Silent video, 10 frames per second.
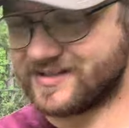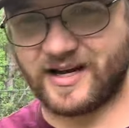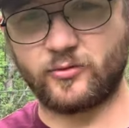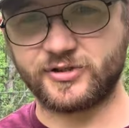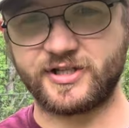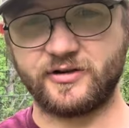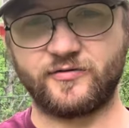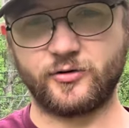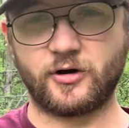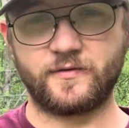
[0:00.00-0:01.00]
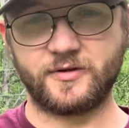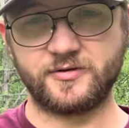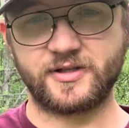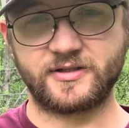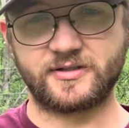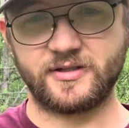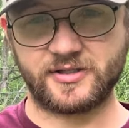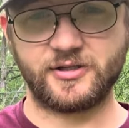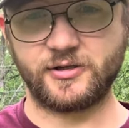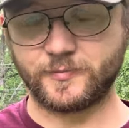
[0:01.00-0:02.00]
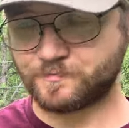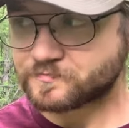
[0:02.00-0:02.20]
doubt we'll see any fruit off of those this year.